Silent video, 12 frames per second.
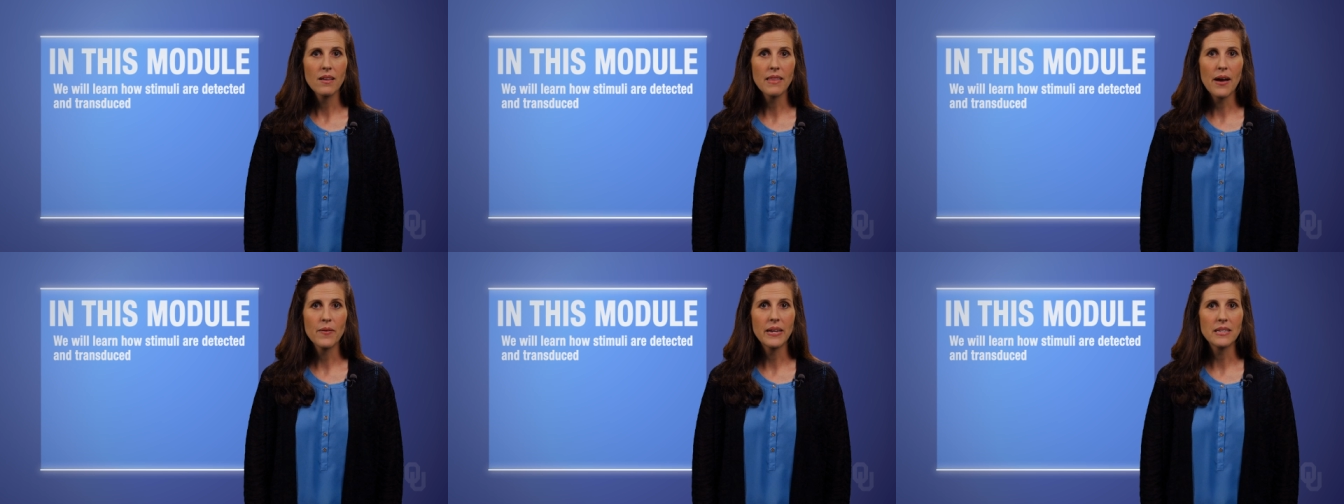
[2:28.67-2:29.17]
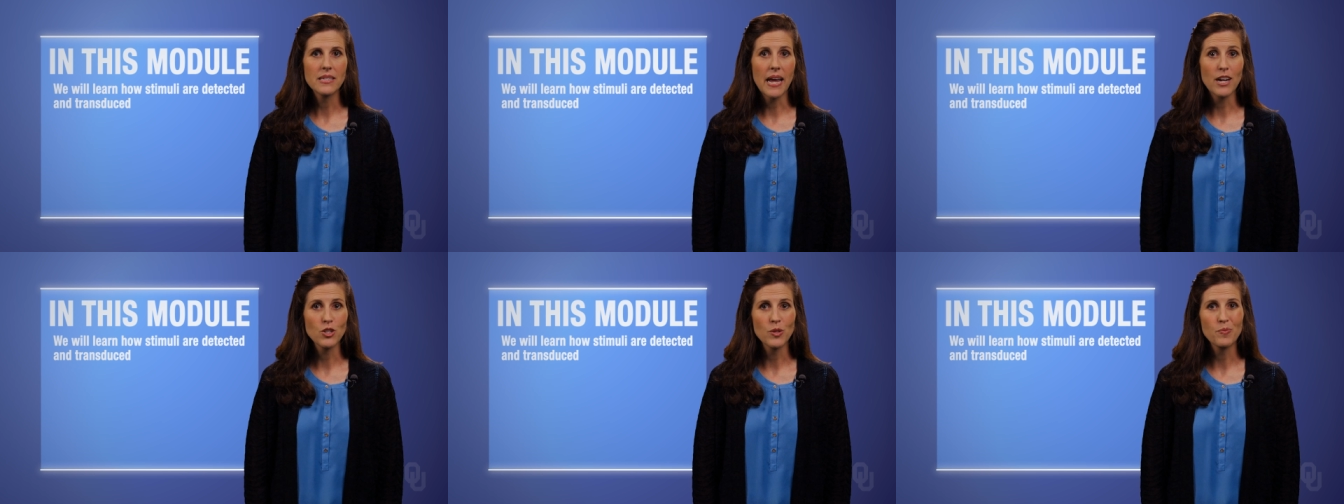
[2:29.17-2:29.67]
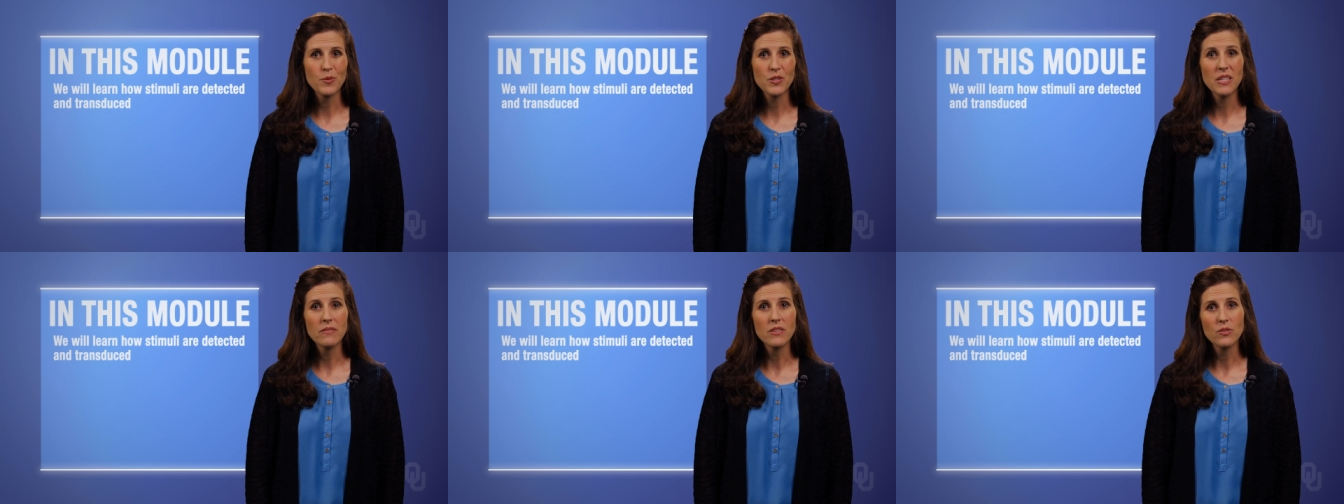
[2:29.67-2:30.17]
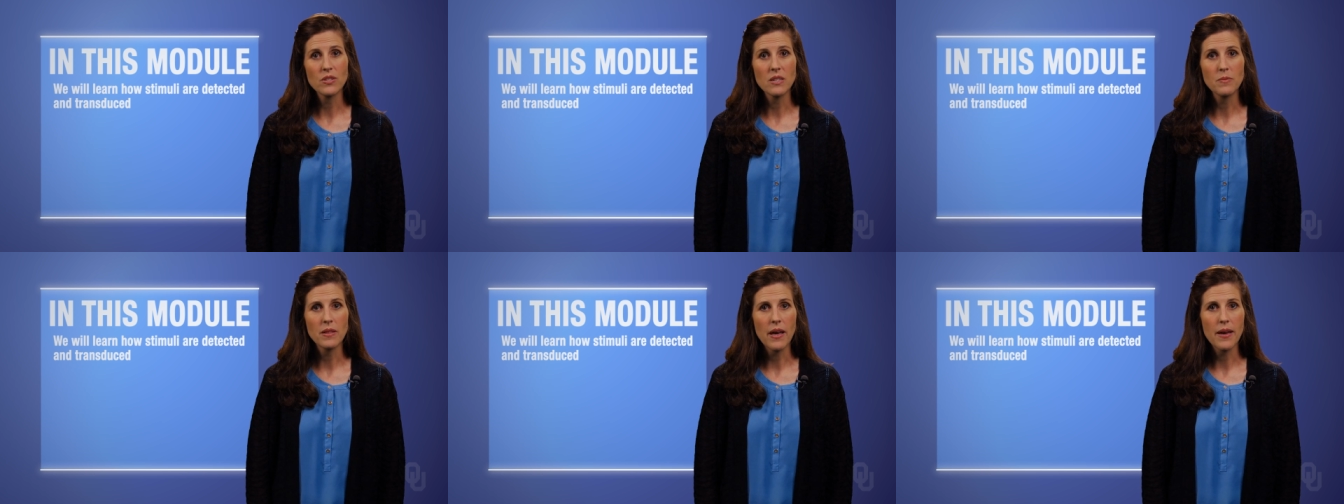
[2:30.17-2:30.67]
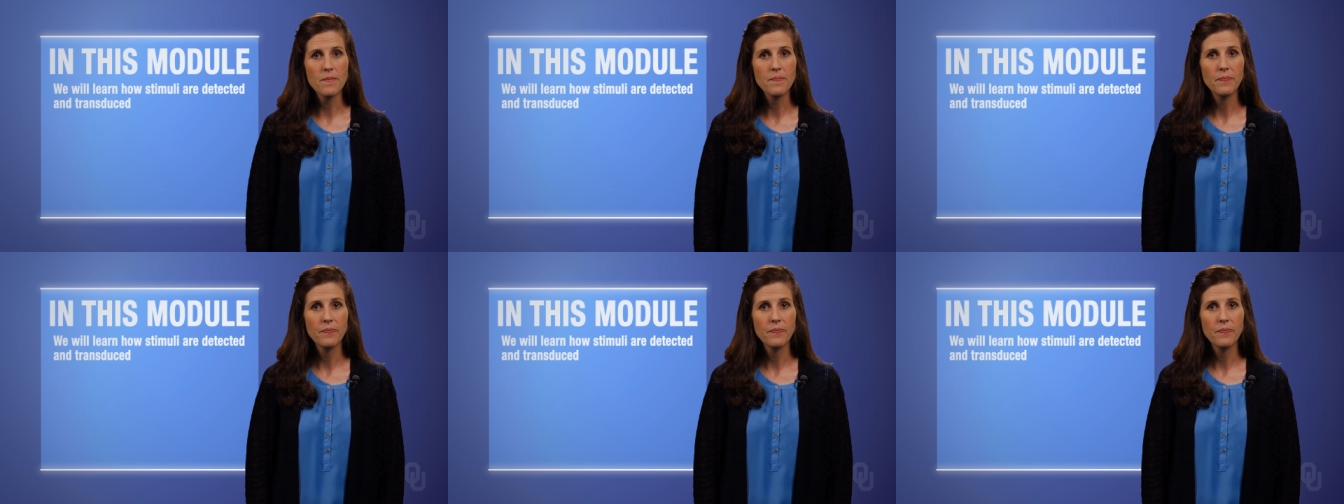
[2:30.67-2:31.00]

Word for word: allowing us to actually perceive those stimuli.